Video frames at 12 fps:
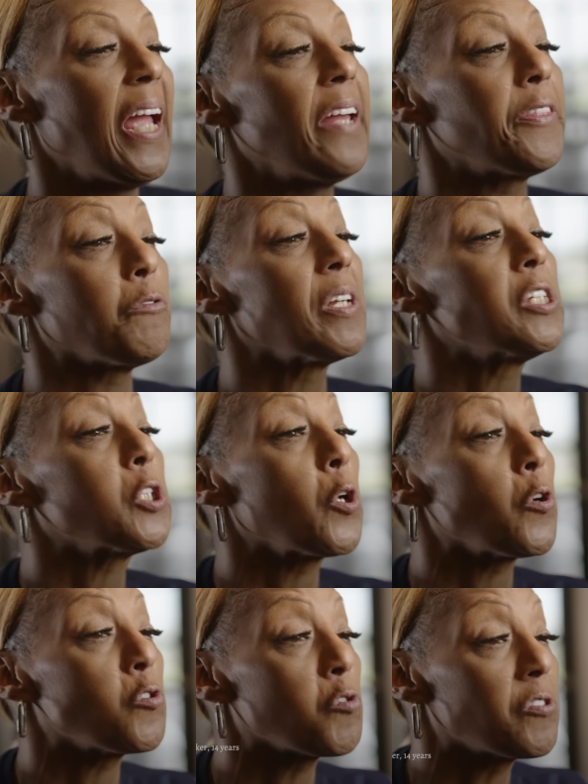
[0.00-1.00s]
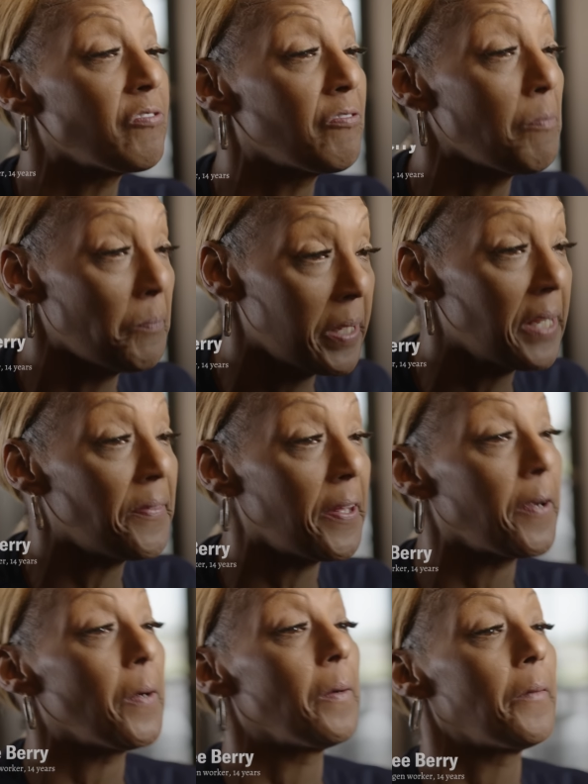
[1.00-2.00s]
had three surgeries being
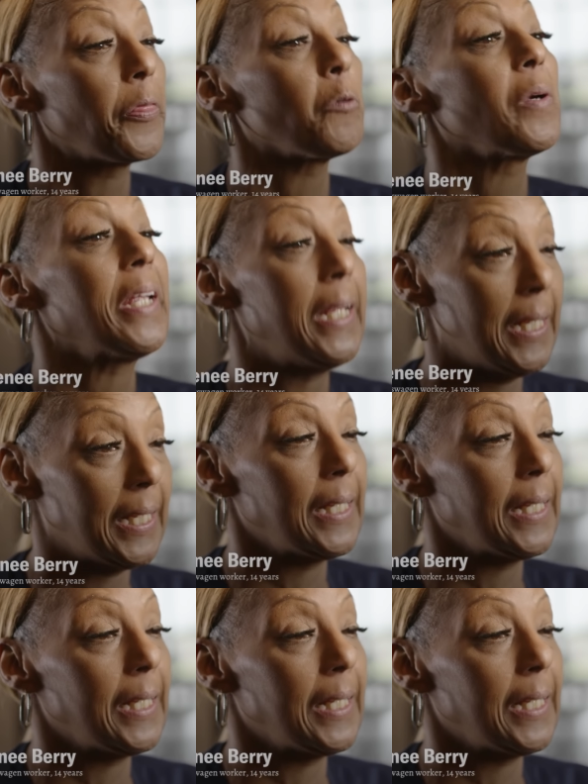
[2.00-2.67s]
there, three.